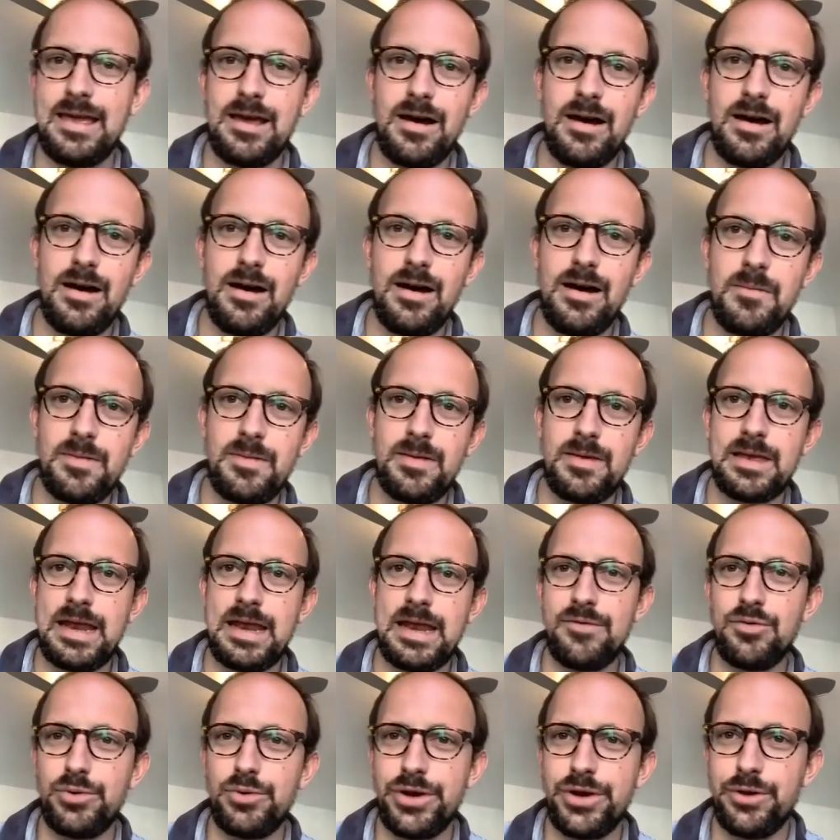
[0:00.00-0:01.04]
can
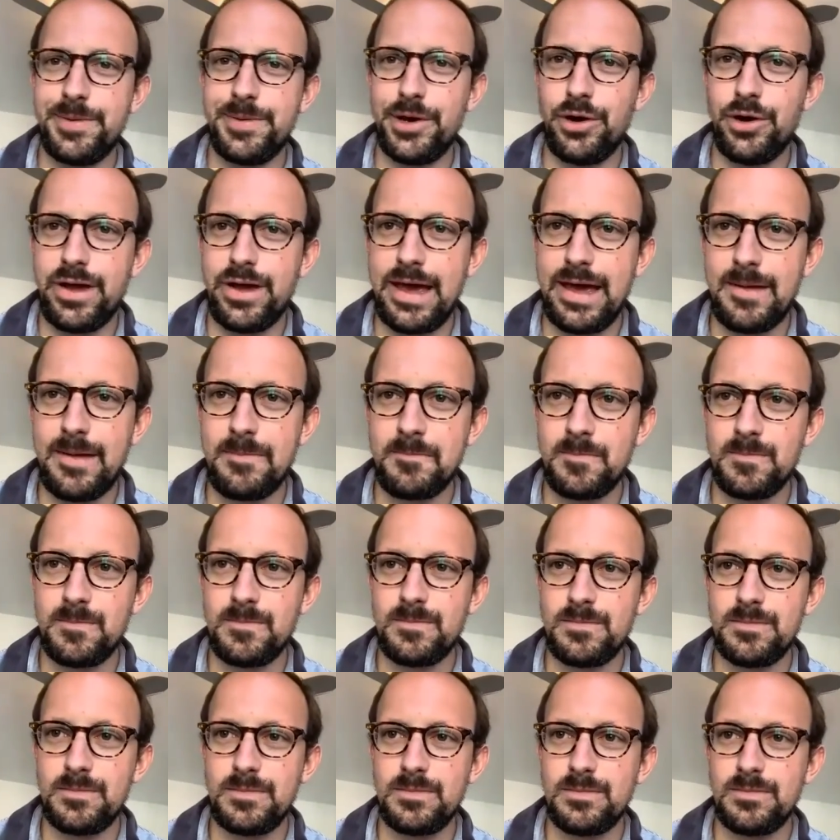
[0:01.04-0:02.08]
everyone hear me okay?
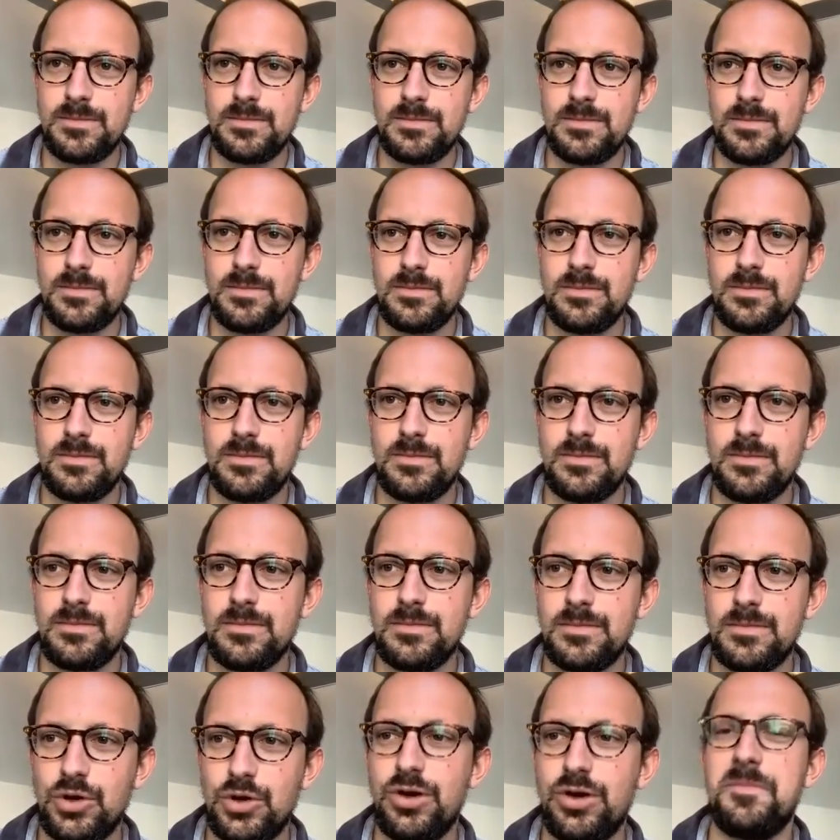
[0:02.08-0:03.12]

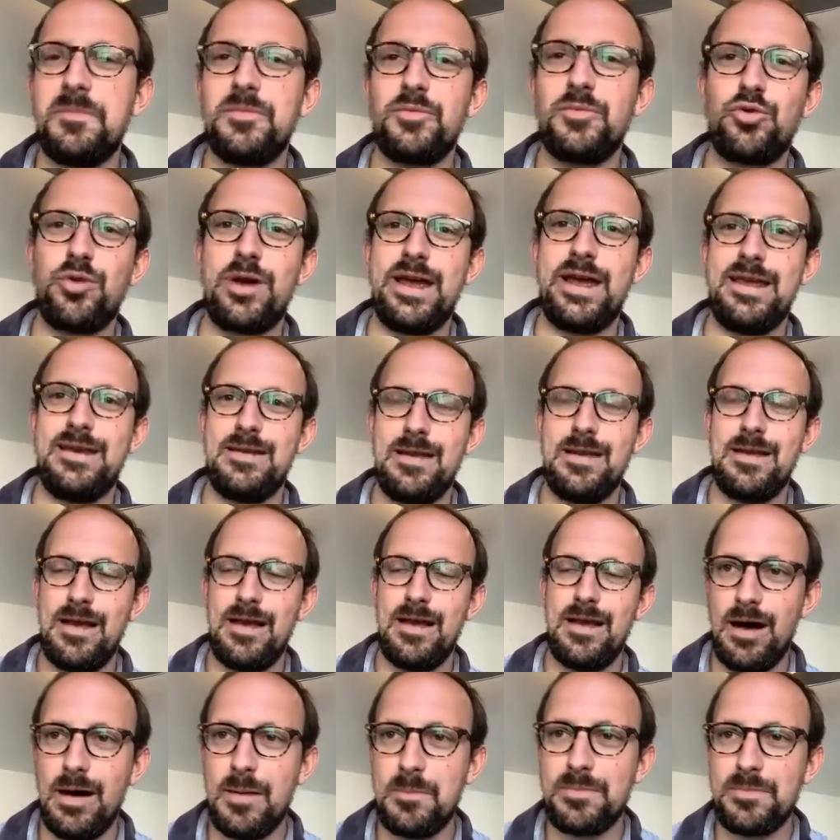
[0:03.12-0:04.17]
Good, great.
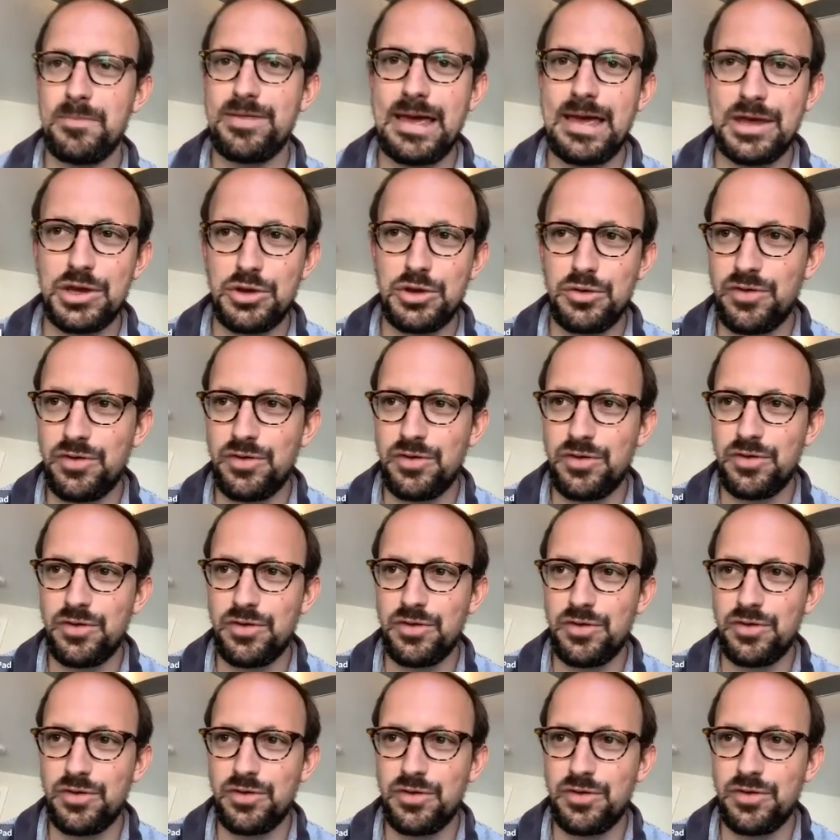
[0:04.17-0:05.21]
Thank you very
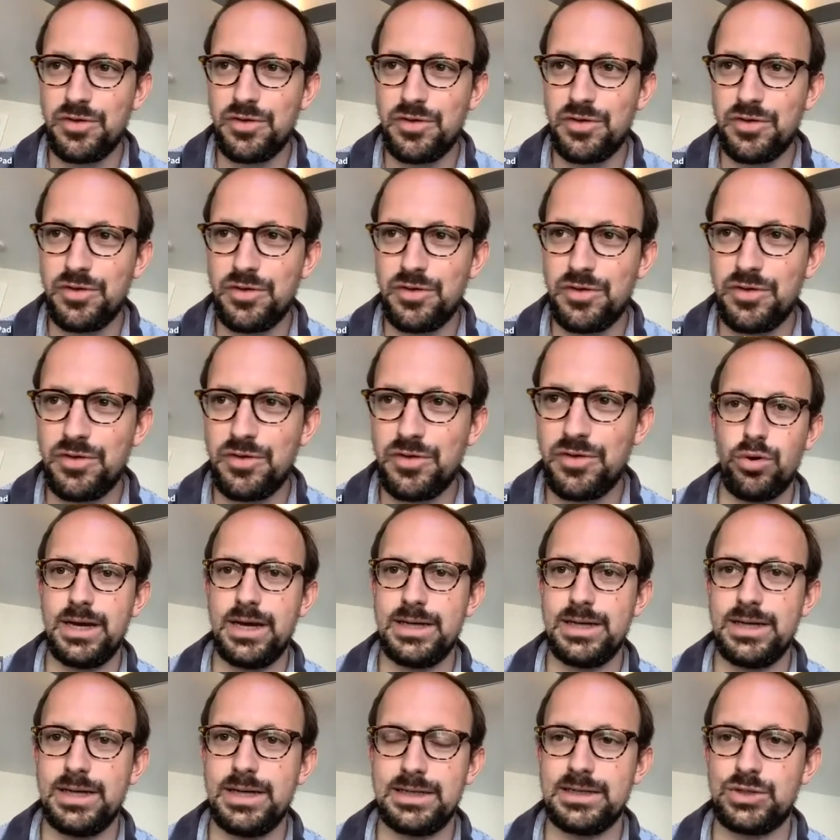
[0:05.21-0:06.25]
much for
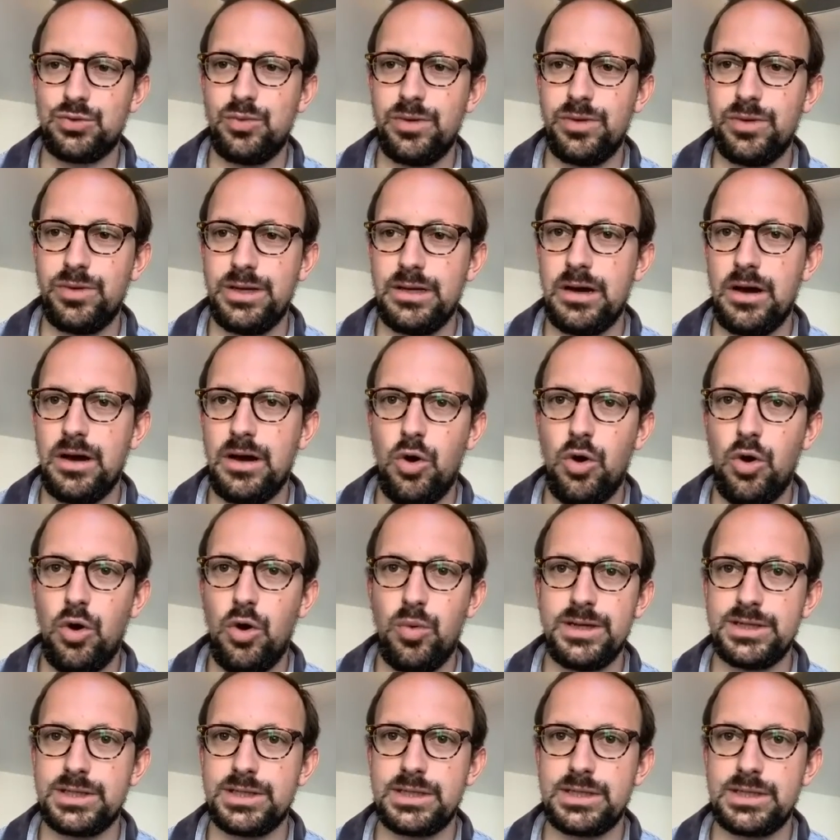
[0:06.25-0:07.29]
organizing this. We
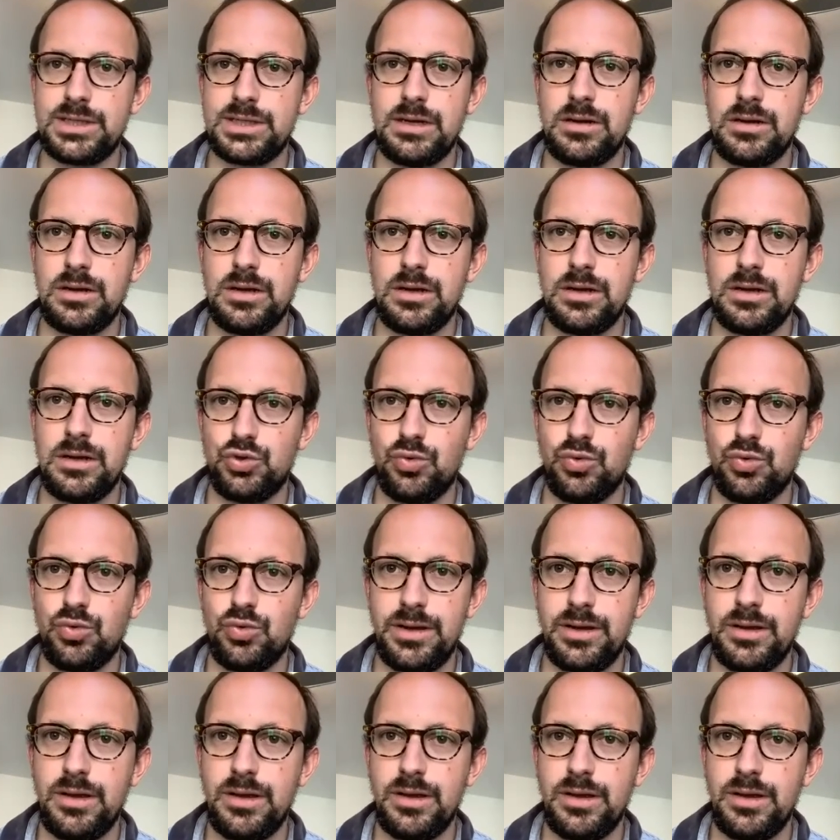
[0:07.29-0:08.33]
always
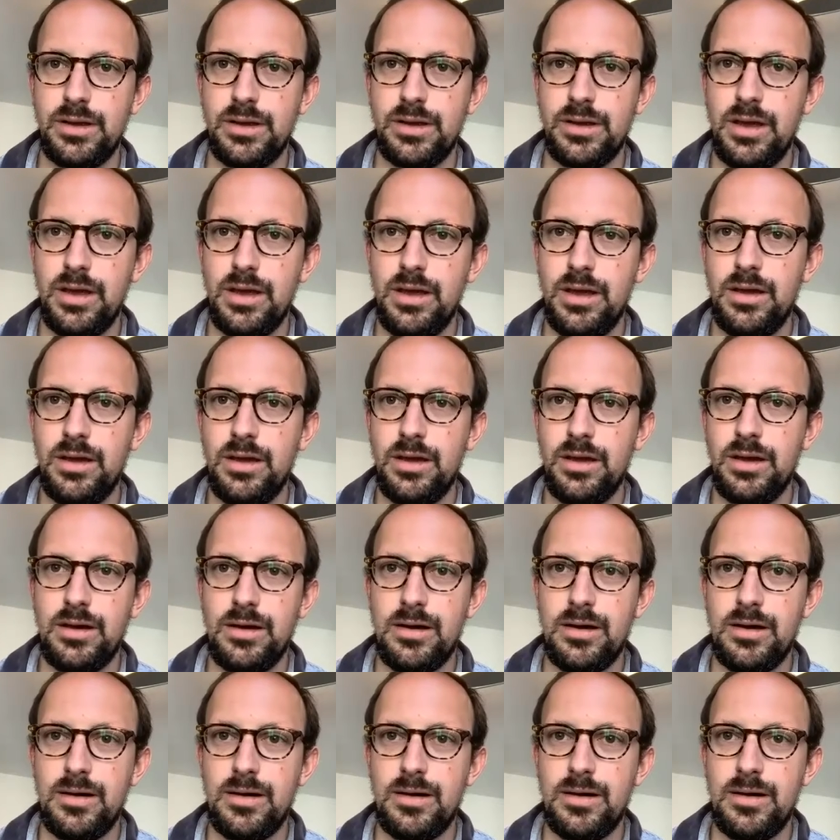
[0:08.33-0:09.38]
enjoy
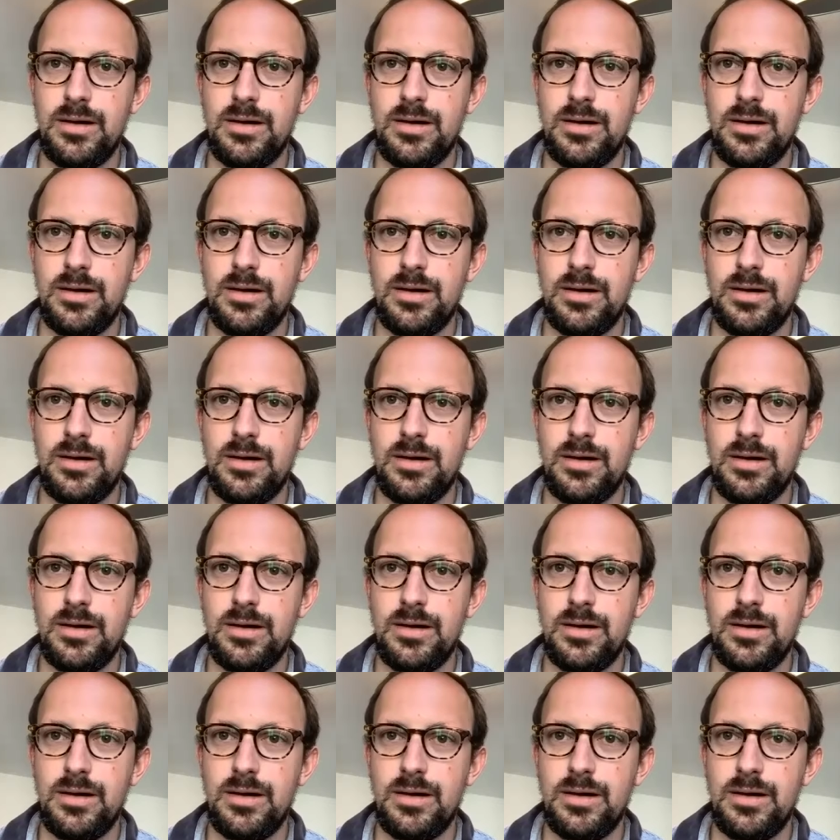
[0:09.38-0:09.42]
our